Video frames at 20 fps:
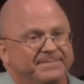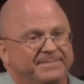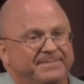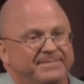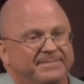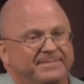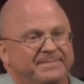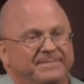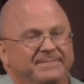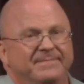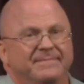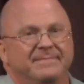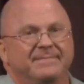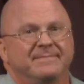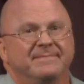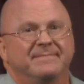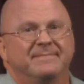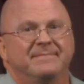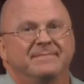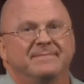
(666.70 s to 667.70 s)

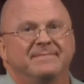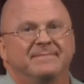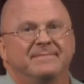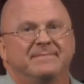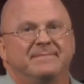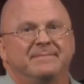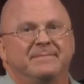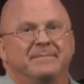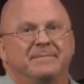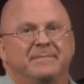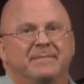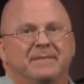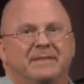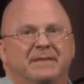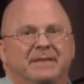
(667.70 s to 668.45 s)
[no speech]